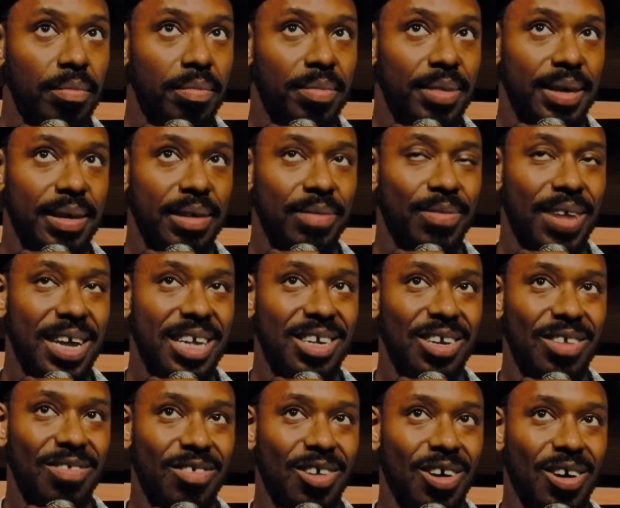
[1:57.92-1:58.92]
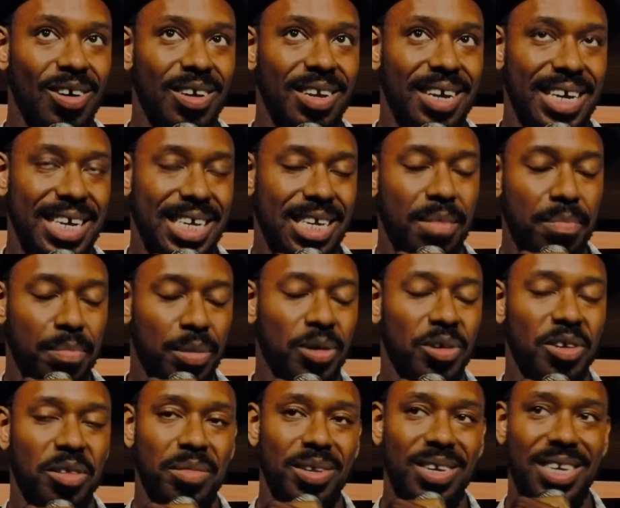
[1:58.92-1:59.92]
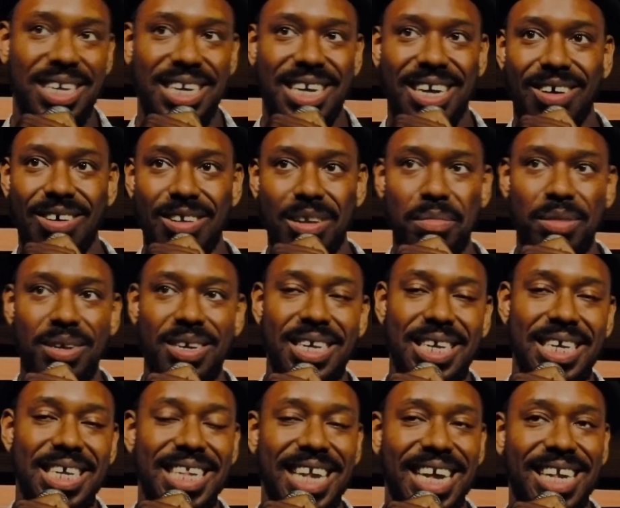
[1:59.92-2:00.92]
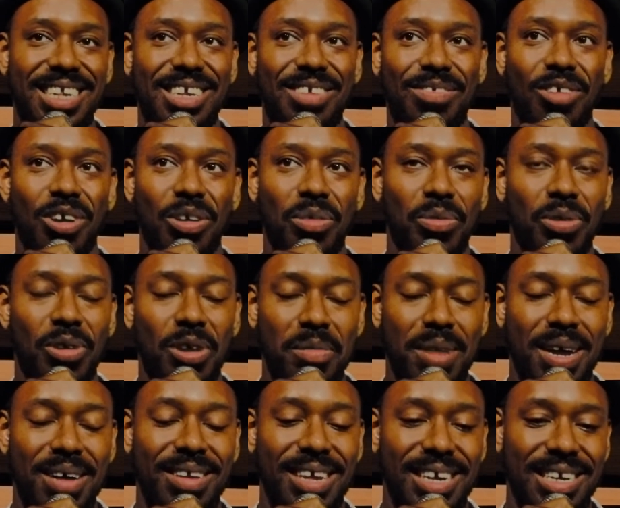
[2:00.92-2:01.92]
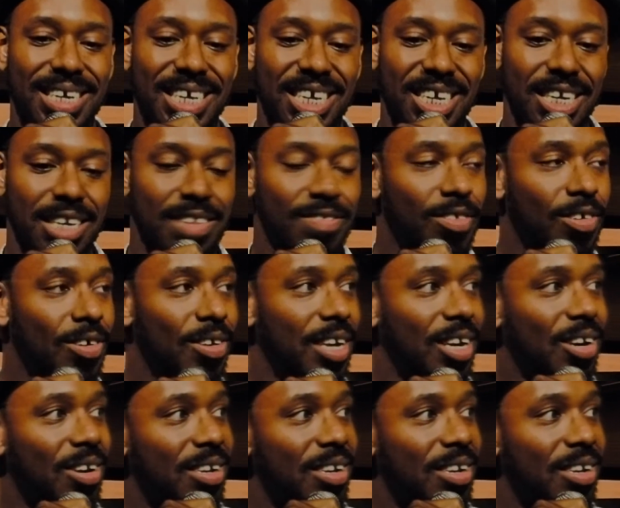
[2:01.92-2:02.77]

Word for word: but when you've got, I guess, composed music on a music stand, you've got to worry about like the sheet falling